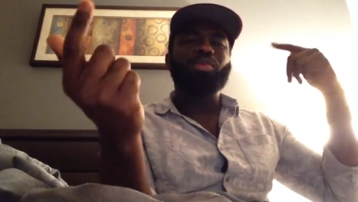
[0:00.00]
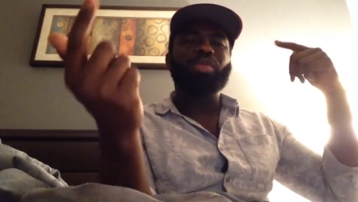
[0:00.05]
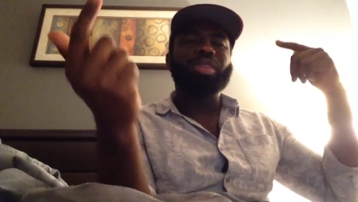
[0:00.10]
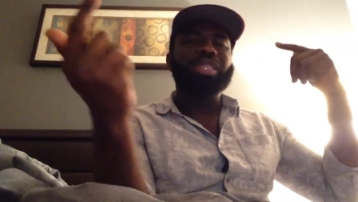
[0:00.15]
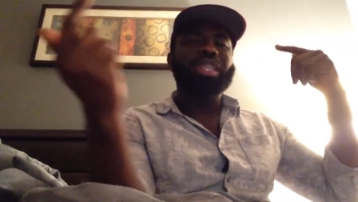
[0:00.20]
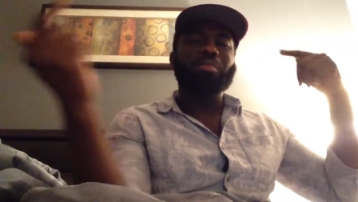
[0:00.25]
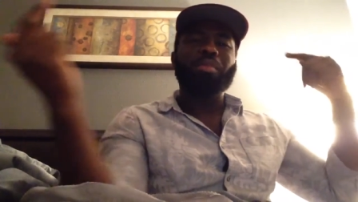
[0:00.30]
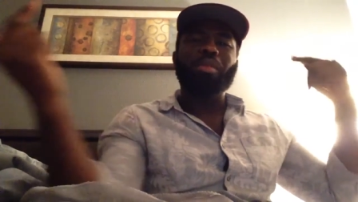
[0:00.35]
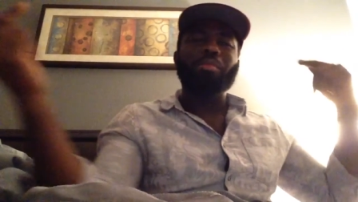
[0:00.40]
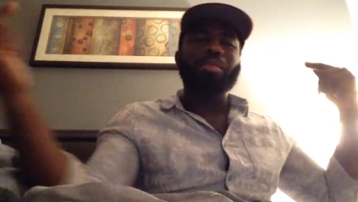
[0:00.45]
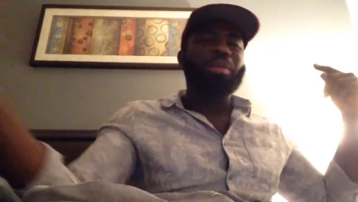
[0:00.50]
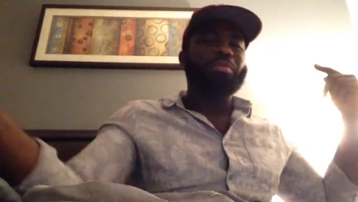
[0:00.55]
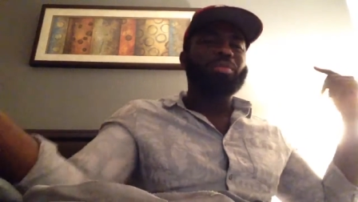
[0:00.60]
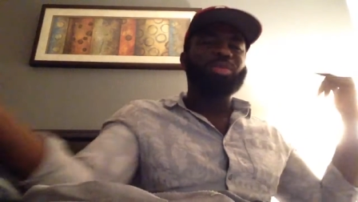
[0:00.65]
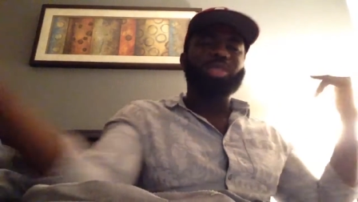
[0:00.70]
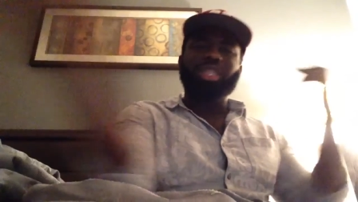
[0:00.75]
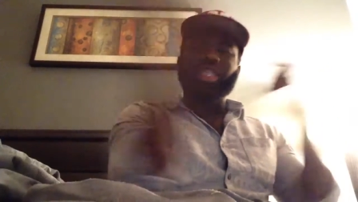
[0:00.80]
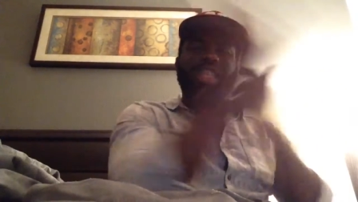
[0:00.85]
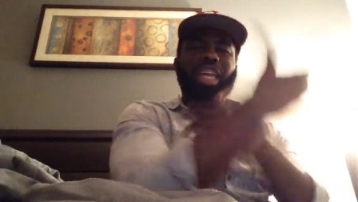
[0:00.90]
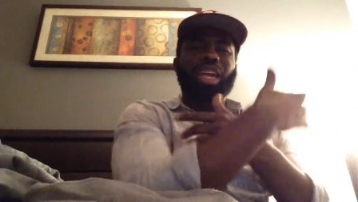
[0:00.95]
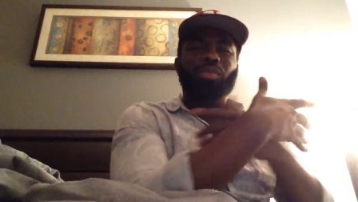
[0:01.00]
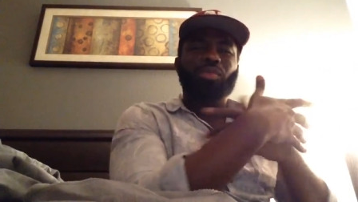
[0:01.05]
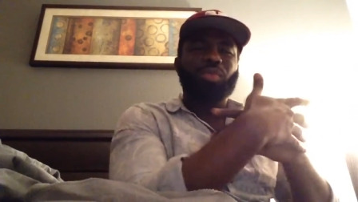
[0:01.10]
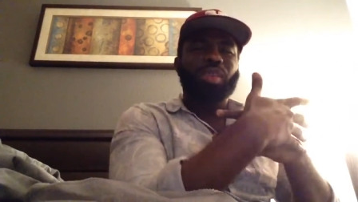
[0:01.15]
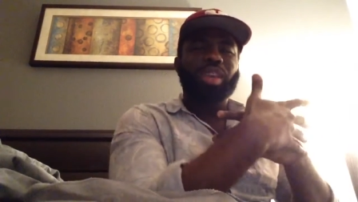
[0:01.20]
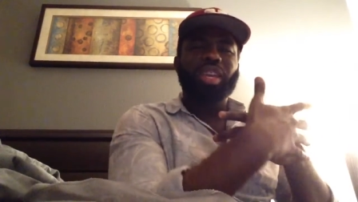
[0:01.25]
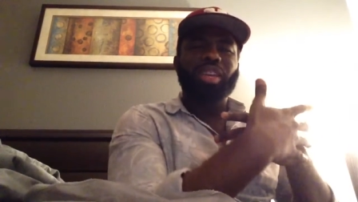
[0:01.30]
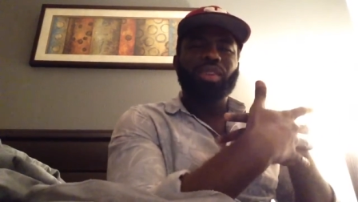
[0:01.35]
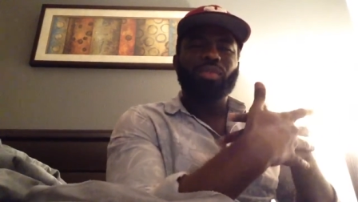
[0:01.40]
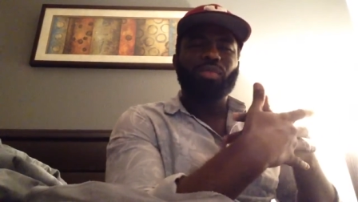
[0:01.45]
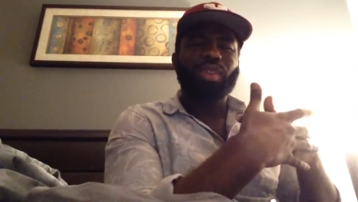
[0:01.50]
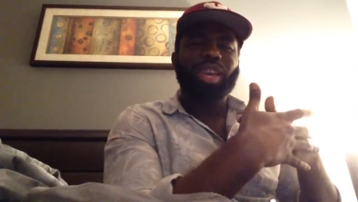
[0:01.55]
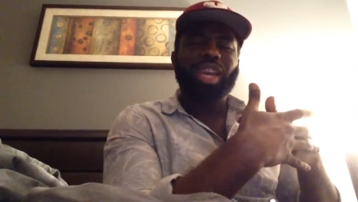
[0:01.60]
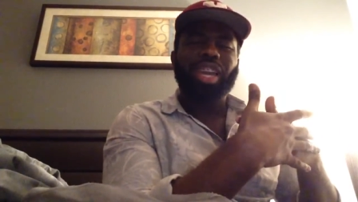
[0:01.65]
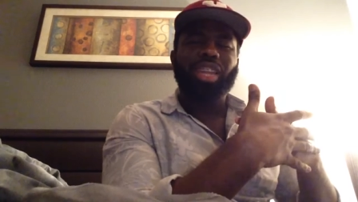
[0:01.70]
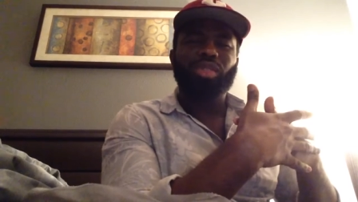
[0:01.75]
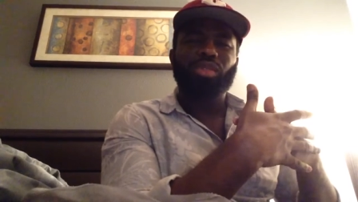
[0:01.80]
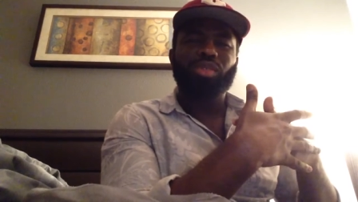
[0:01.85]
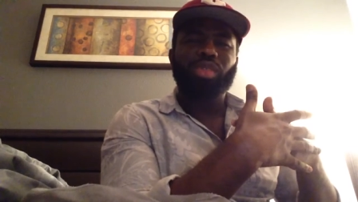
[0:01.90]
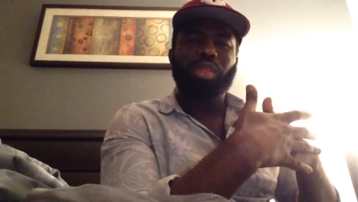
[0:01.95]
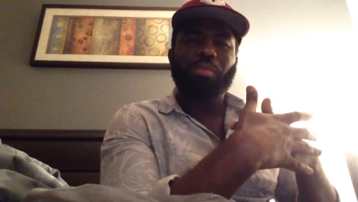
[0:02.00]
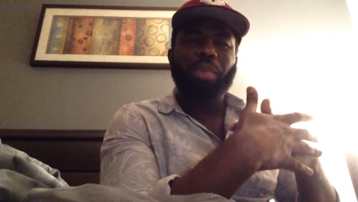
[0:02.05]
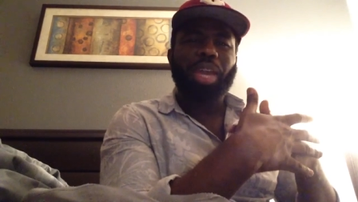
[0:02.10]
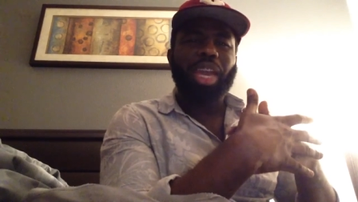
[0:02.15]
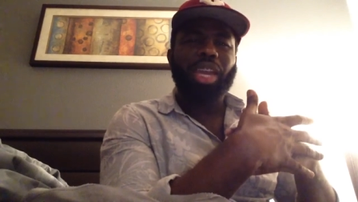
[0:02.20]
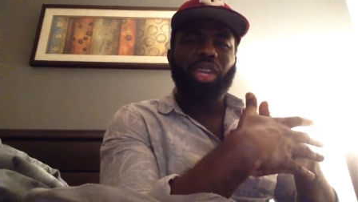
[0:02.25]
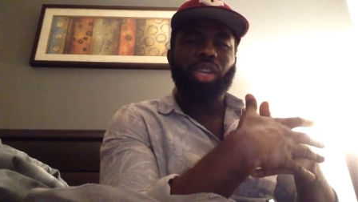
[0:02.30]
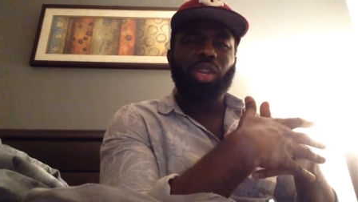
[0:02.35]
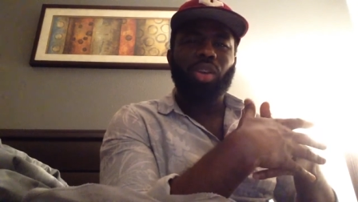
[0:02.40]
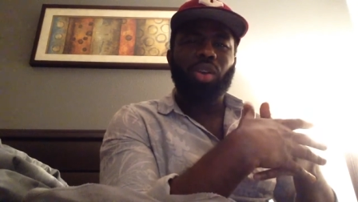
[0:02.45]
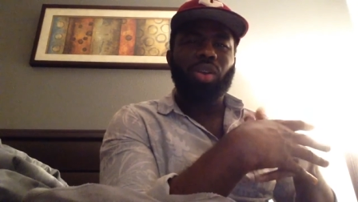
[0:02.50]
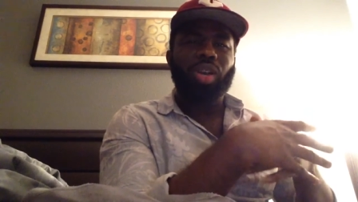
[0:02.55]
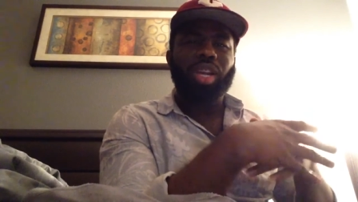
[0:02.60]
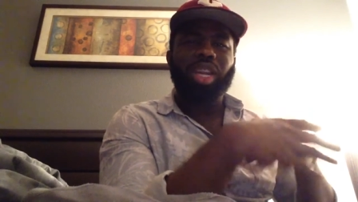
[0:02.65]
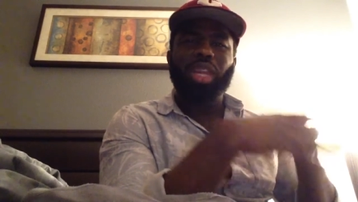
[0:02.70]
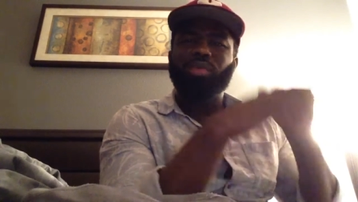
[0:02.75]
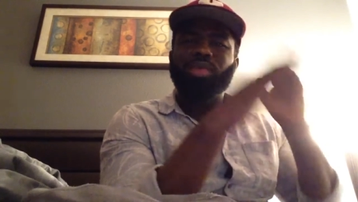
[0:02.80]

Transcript: one time my mama was just like ran ran through the backyard.